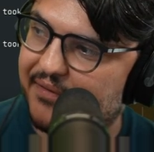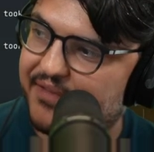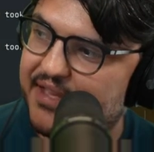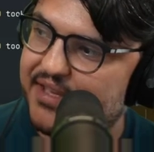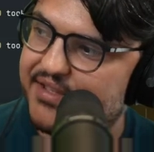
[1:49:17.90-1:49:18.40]

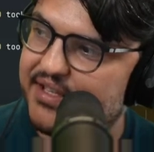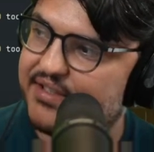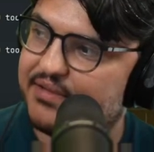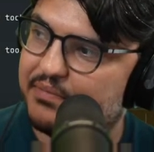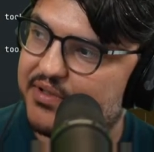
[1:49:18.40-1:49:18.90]
this
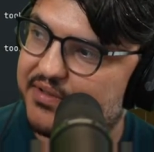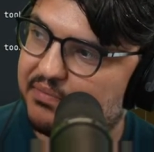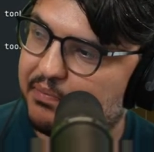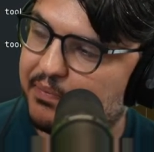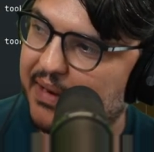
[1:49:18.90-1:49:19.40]
is
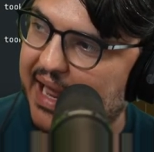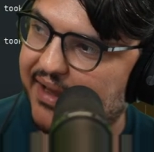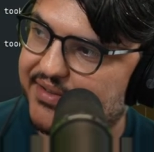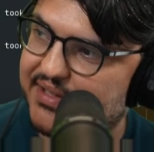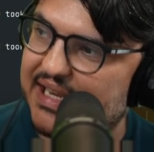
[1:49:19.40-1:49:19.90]

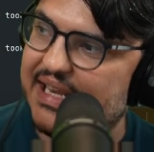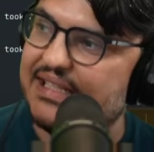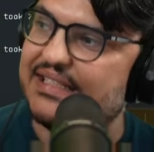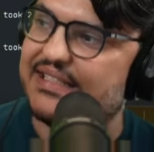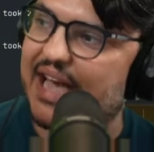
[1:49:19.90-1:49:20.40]
placed
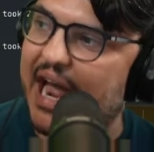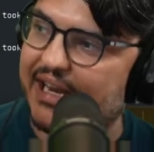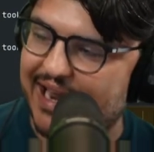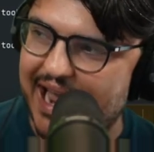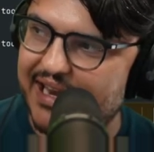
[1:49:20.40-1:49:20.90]

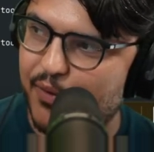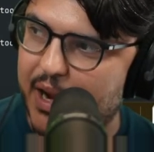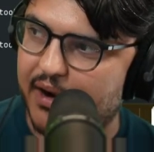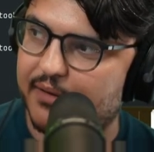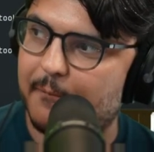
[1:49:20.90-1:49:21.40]
inside
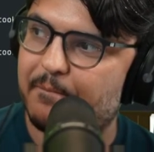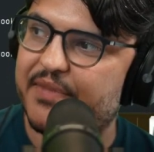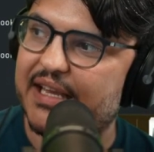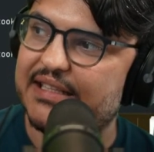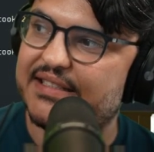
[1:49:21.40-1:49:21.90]
anywhere
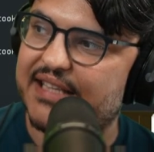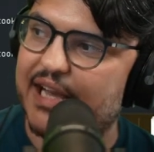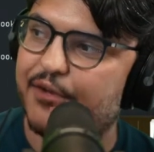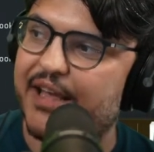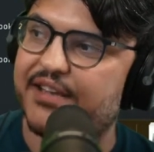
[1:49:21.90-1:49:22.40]
inside
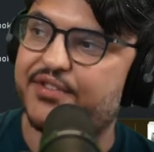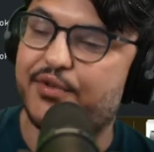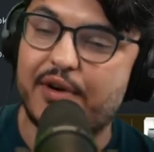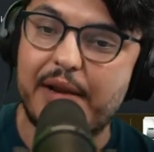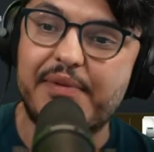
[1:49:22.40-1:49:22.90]
of a
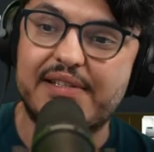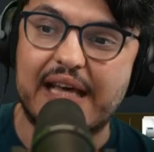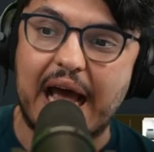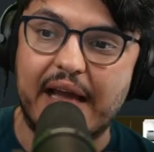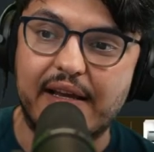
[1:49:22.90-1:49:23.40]
script
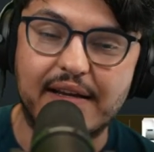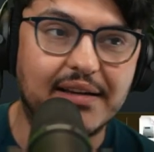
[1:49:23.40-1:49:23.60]
tag,